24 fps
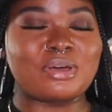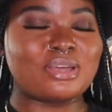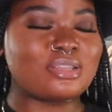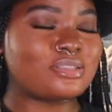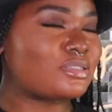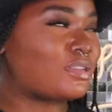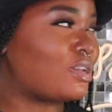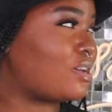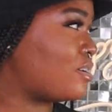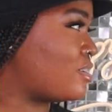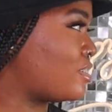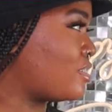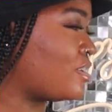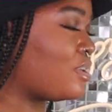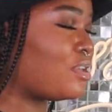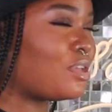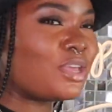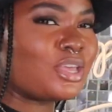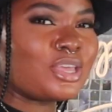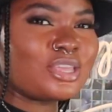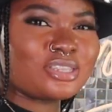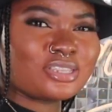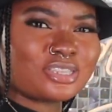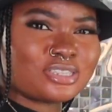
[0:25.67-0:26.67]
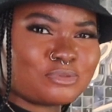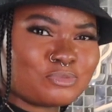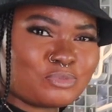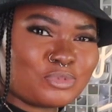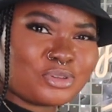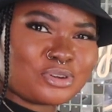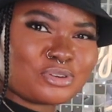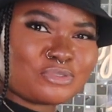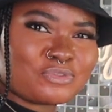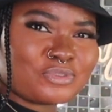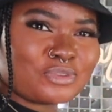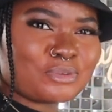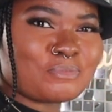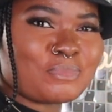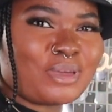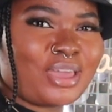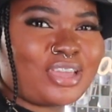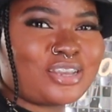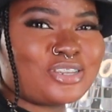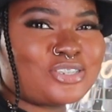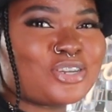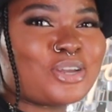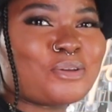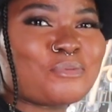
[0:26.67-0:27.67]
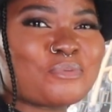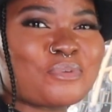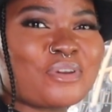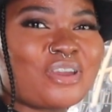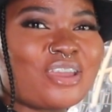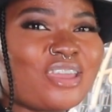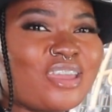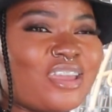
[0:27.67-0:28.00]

But this beautiful backdrop right